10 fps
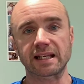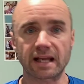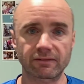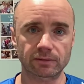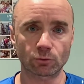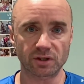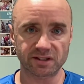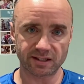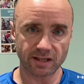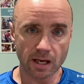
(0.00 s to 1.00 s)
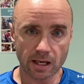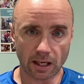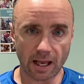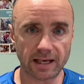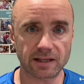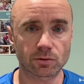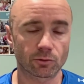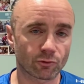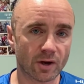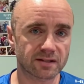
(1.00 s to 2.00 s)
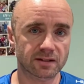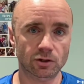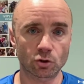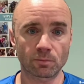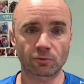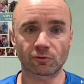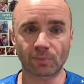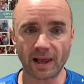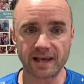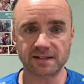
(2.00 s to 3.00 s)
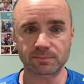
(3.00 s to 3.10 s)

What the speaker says: David Moyes is likely to have rested a number of players,